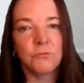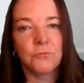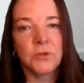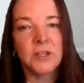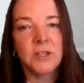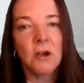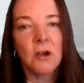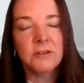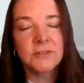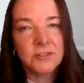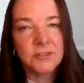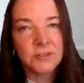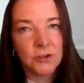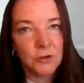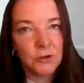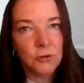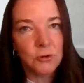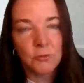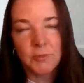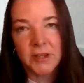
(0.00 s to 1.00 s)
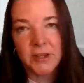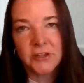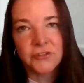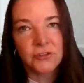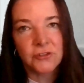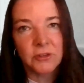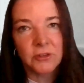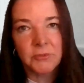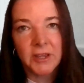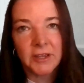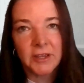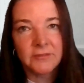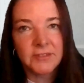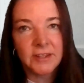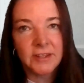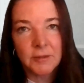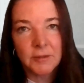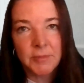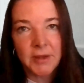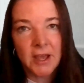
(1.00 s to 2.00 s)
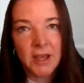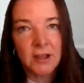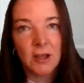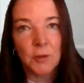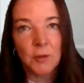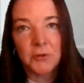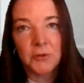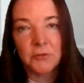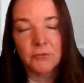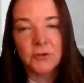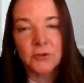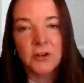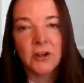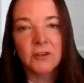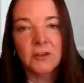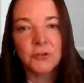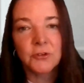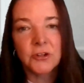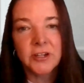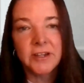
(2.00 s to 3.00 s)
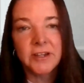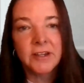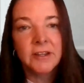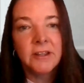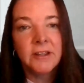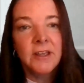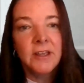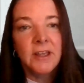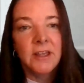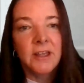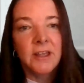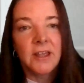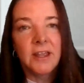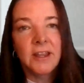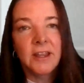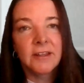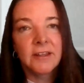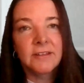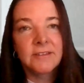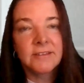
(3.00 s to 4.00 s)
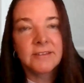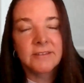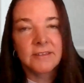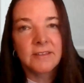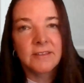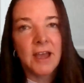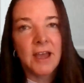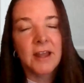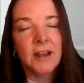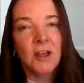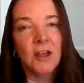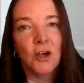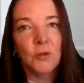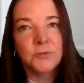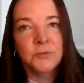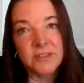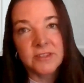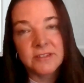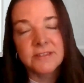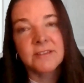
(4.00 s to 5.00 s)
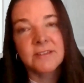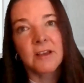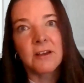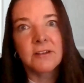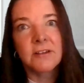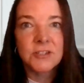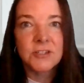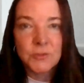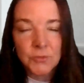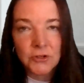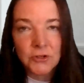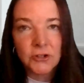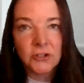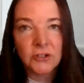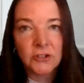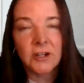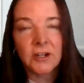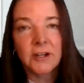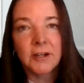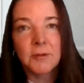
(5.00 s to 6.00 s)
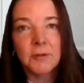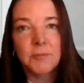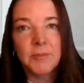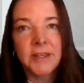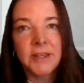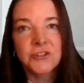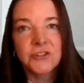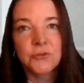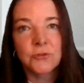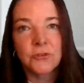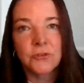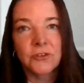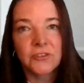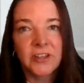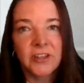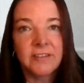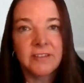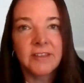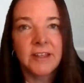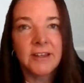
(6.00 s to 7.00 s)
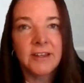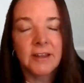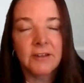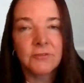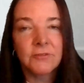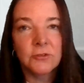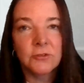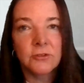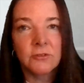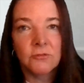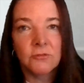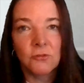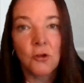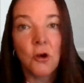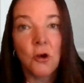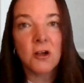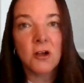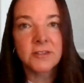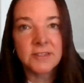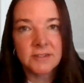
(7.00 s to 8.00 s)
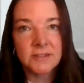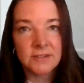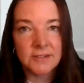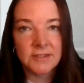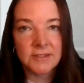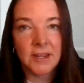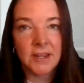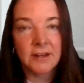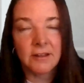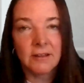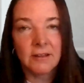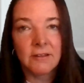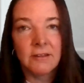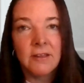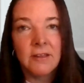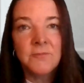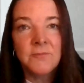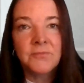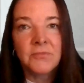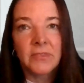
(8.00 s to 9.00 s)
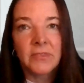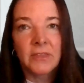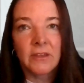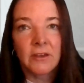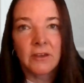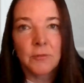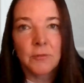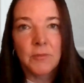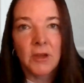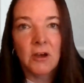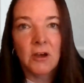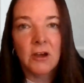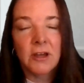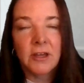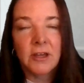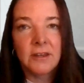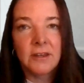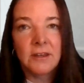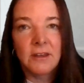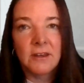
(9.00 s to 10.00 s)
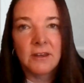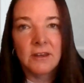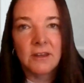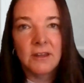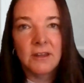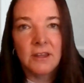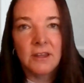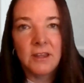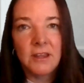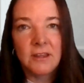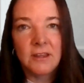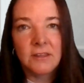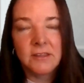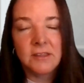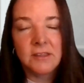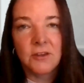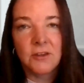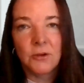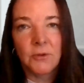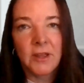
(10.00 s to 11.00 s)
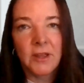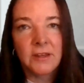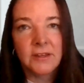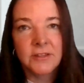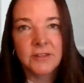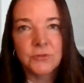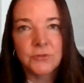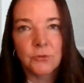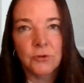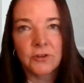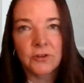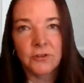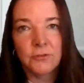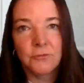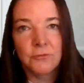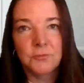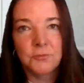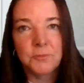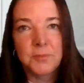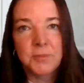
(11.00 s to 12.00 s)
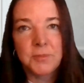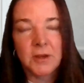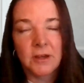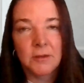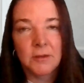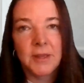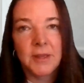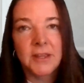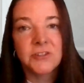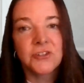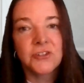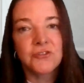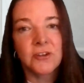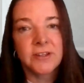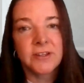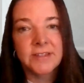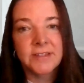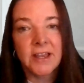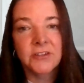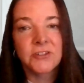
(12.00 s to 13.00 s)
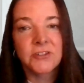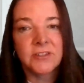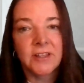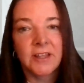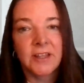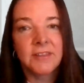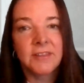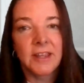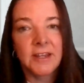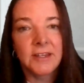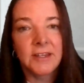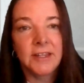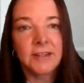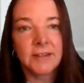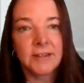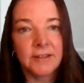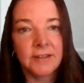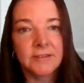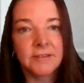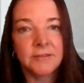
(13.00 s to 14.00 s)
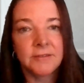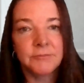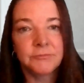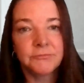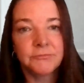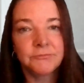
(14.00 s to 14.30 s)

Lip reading: We also make sure that we have data backup and recovery, and that helped this customer make sure that they never lost data on any sort of patient transaction that they needed.